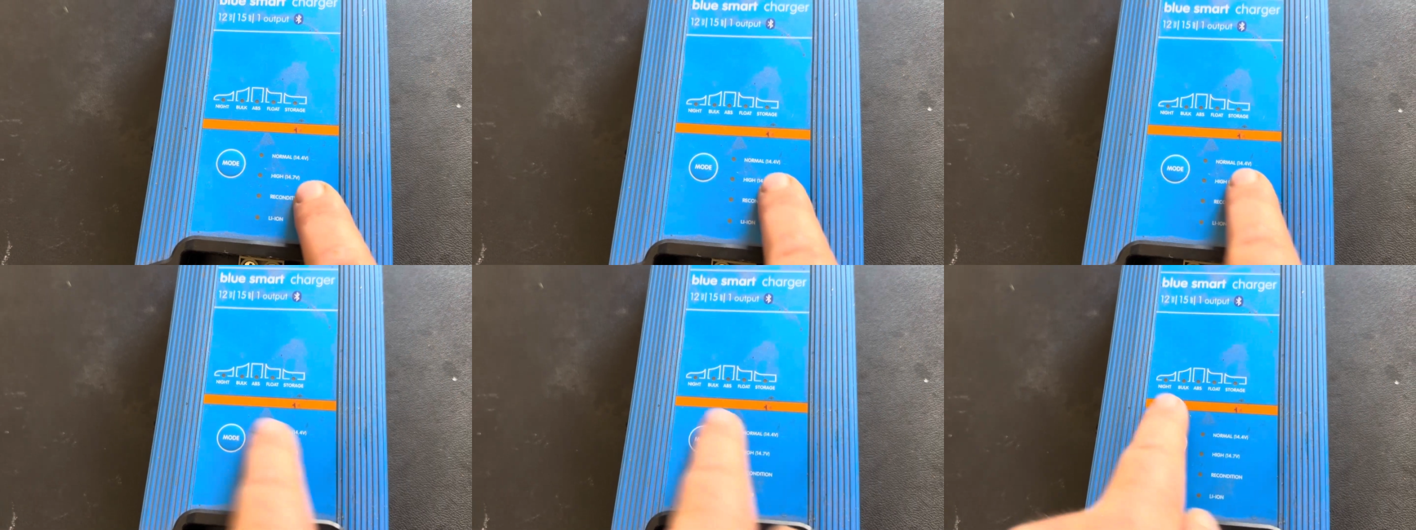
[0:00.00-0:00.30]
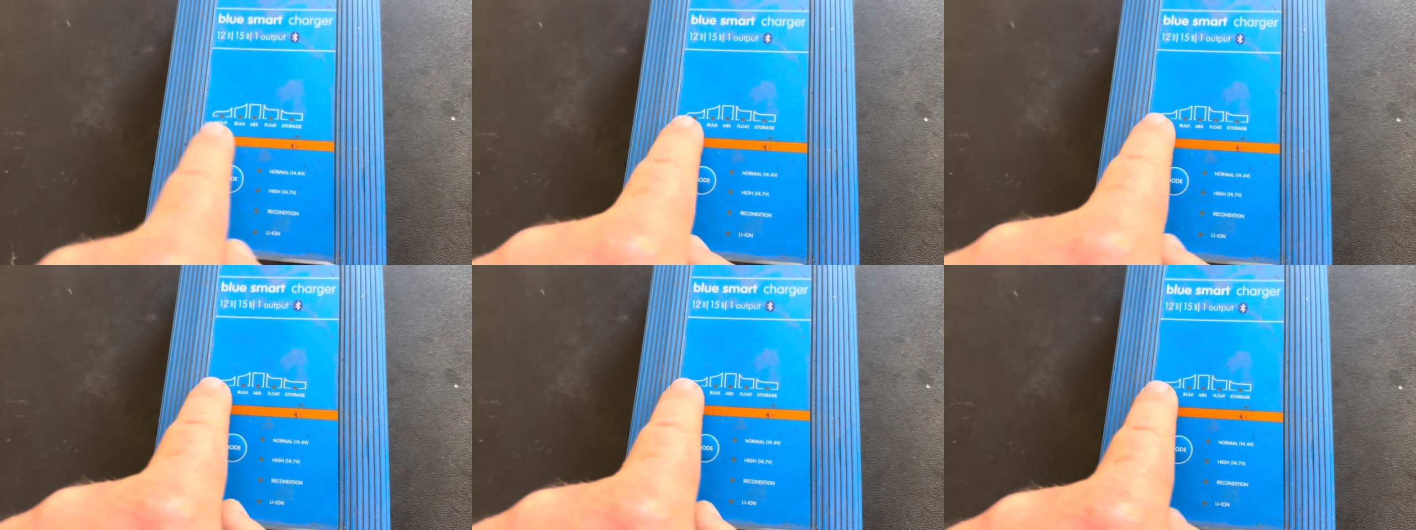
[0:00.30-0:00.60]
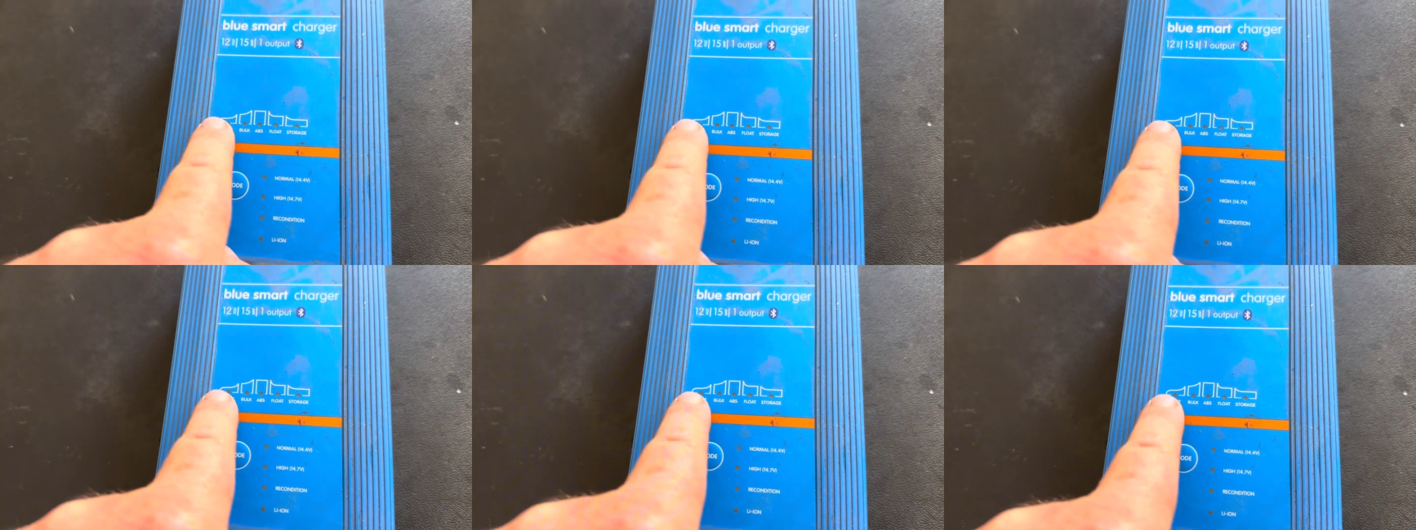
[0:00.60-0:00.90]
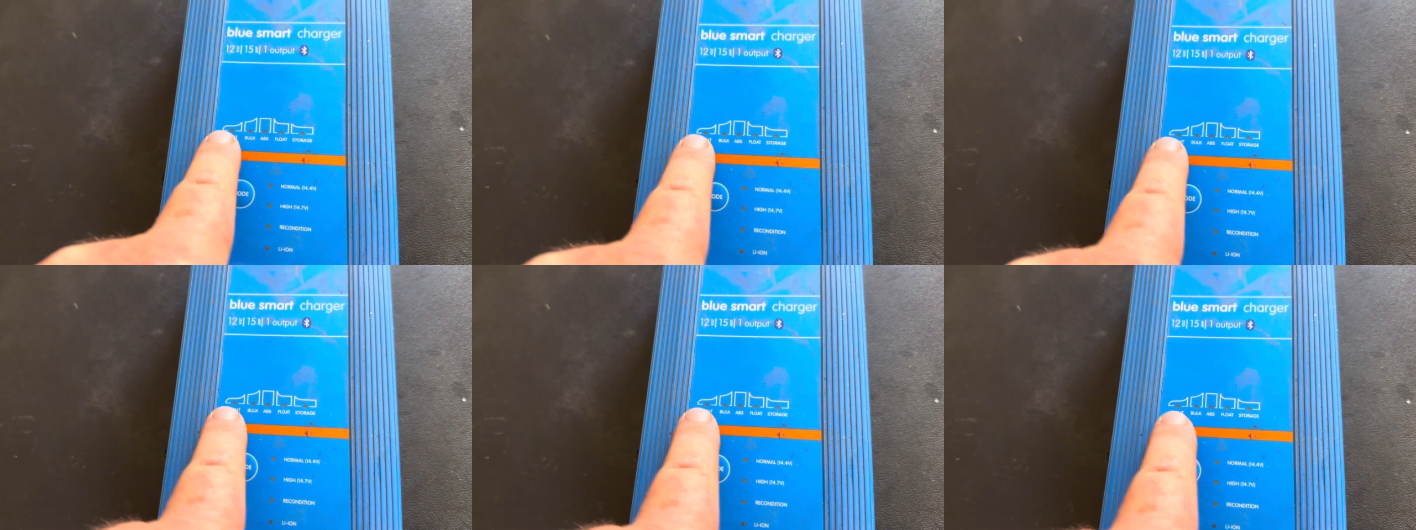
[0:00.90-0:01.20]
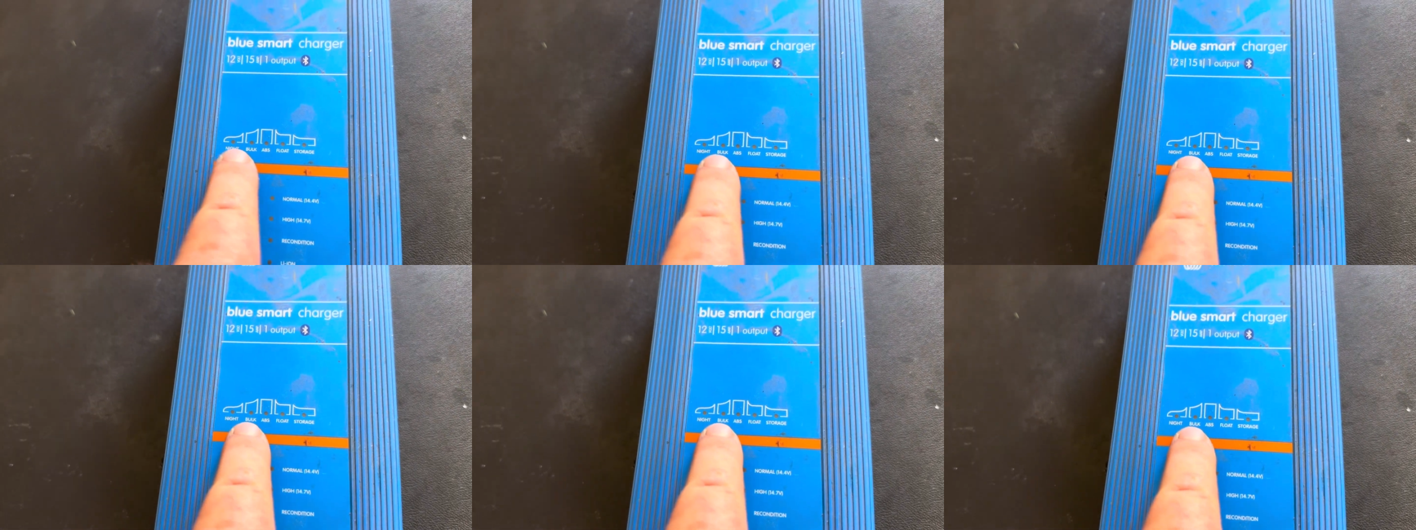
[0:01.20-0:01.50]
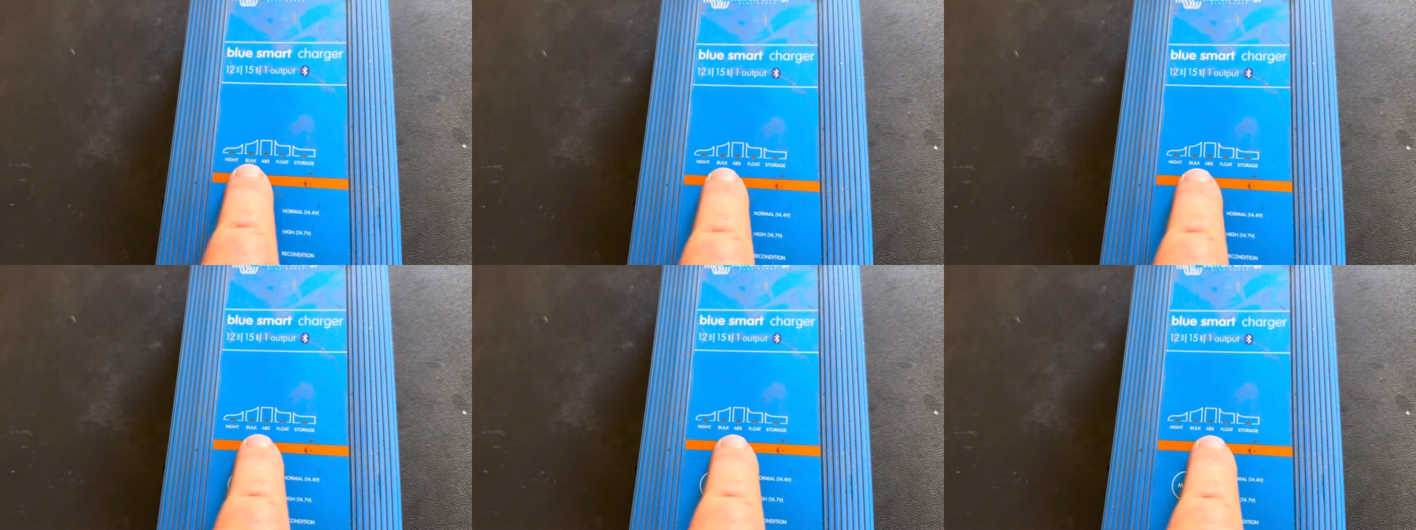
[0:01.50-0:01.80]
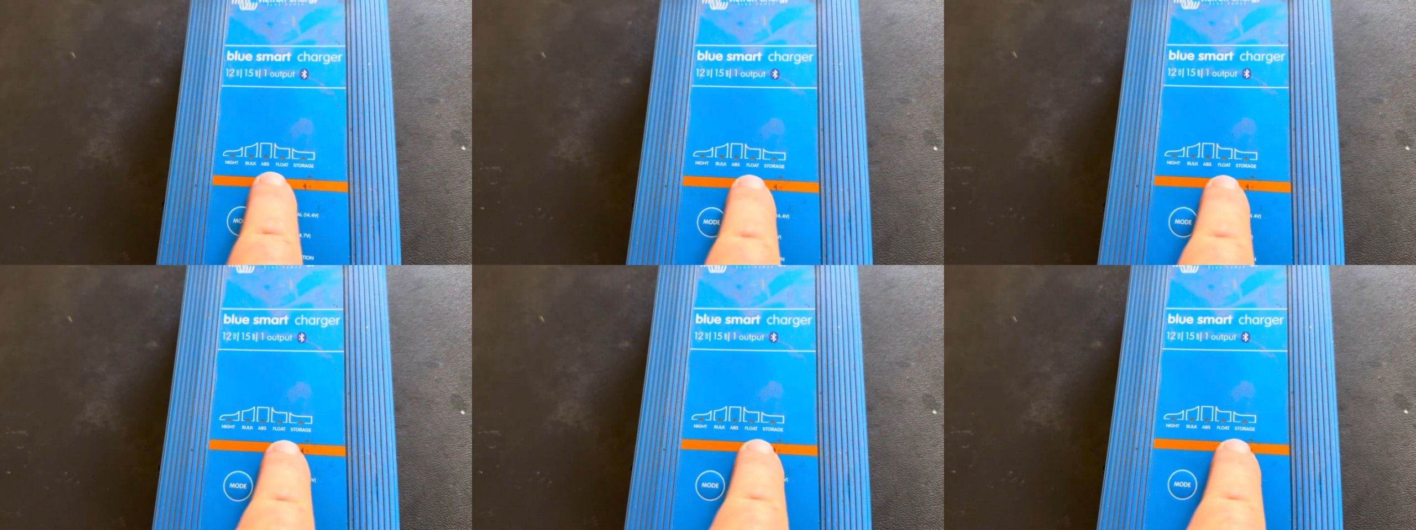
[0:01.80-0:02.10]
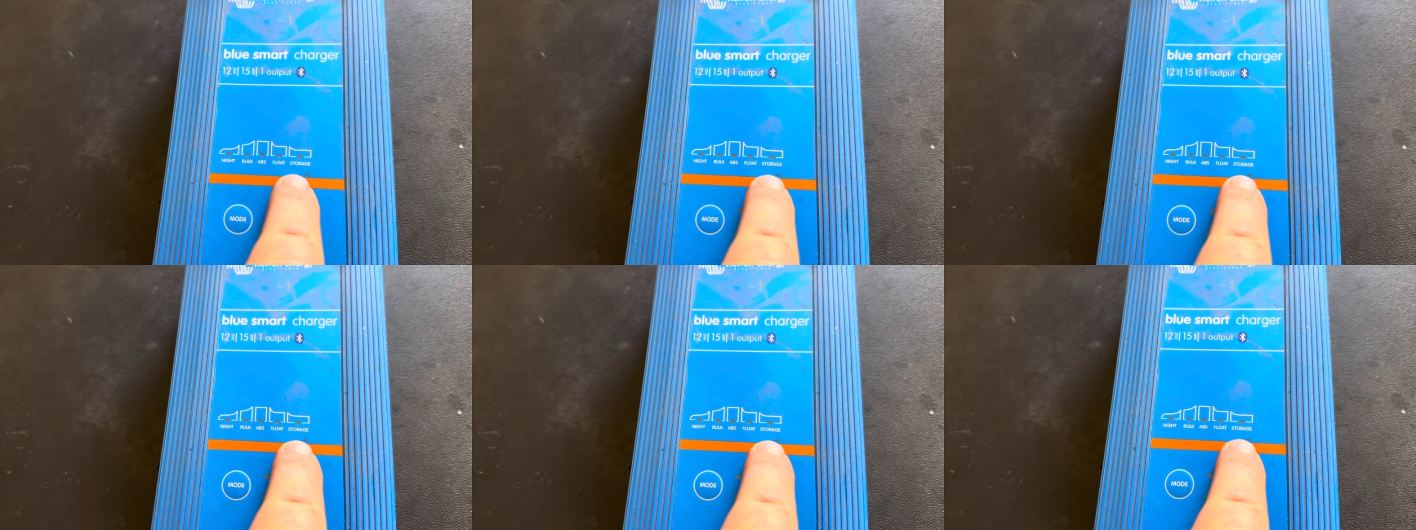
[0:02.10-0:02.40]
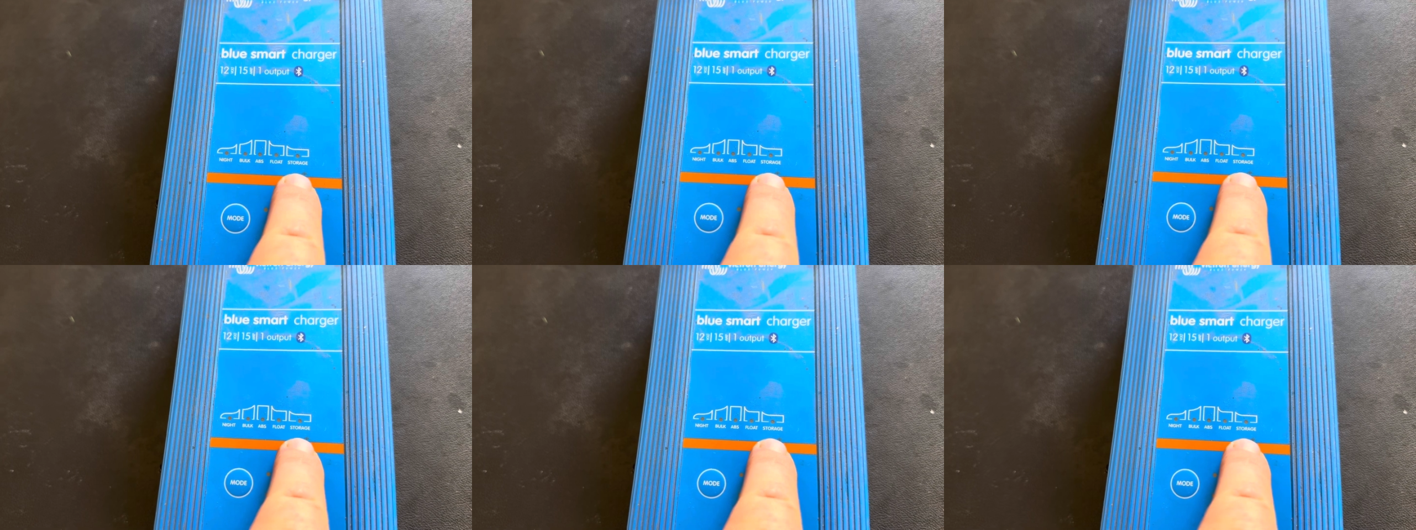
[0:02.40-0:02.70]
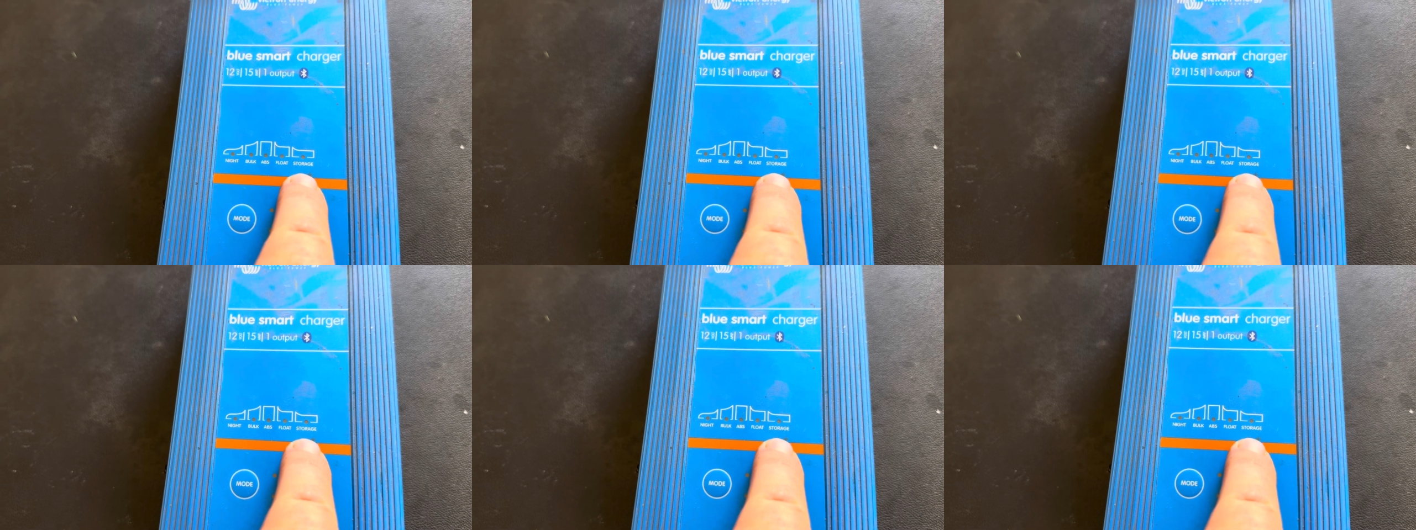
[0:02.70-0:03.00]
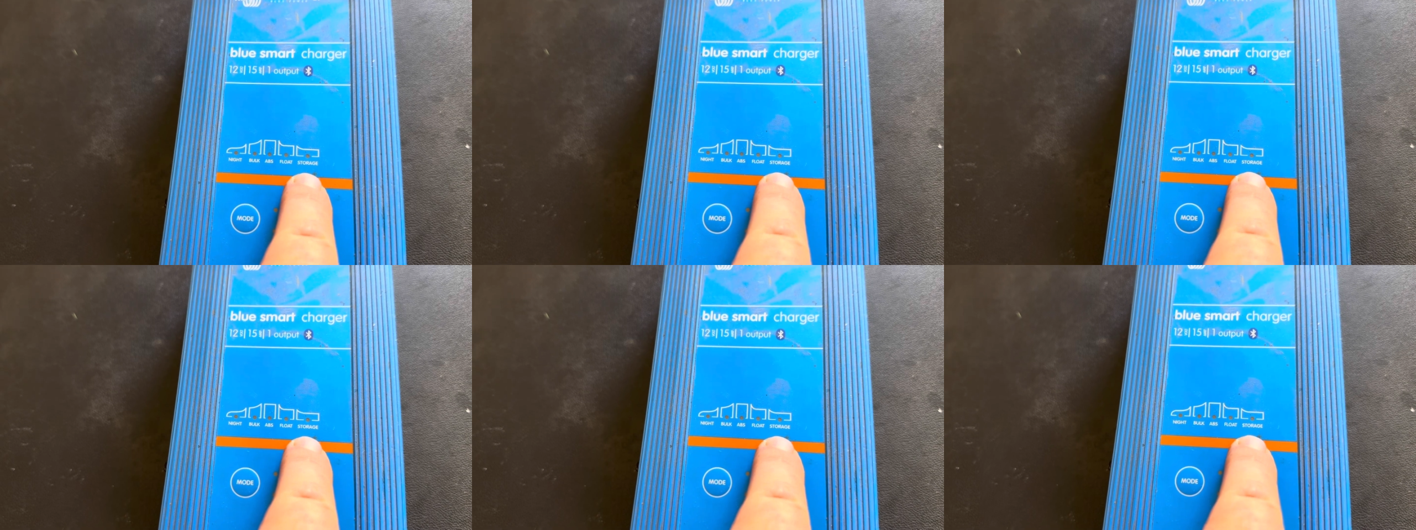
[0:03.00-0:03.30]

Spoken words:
No face is visible, so there are no lips to read.